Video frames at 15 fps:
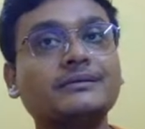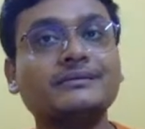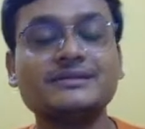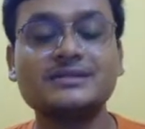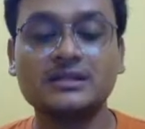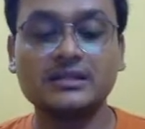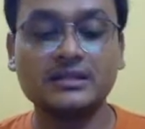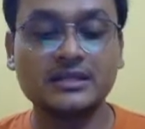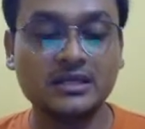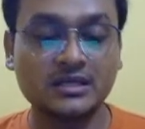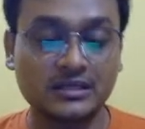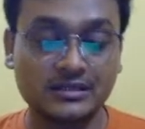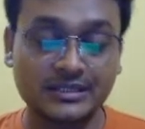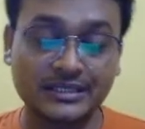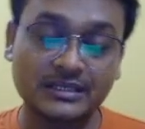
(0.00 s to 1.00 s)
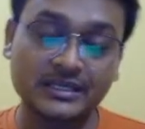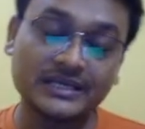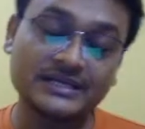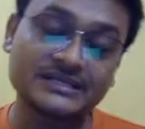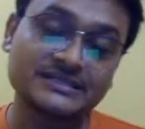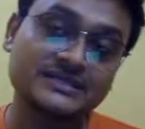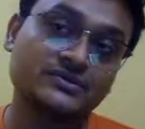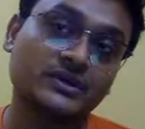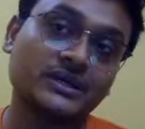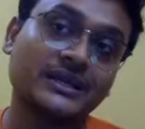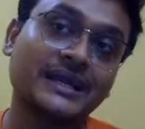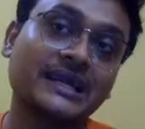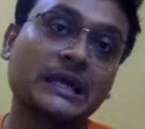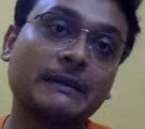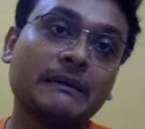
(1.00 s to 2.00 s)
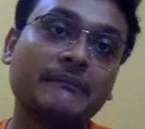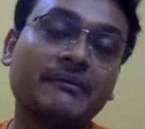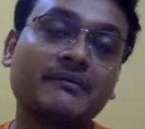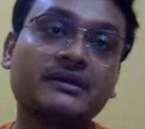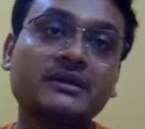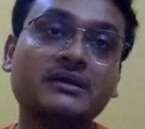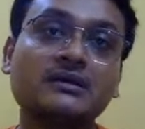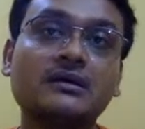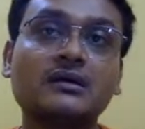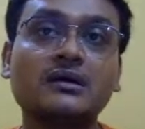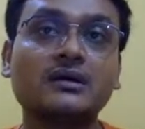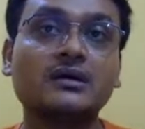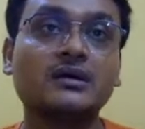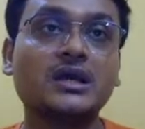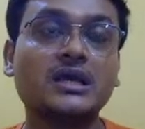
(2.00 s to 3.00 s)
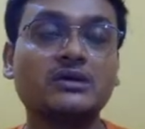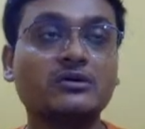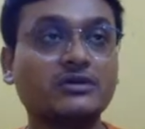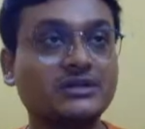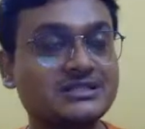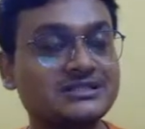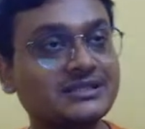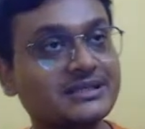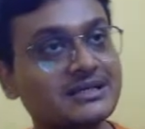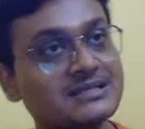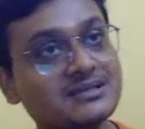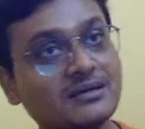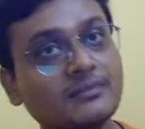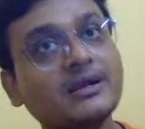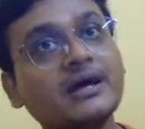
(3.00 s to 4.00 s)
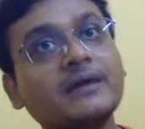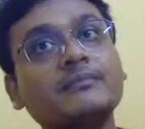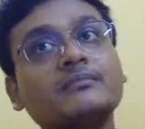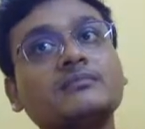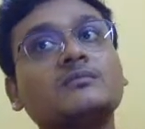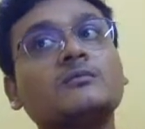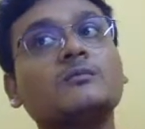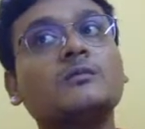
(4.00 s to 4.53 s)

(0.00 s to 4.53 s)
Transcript: Then kids says okay, negative probability, egotistical sublime.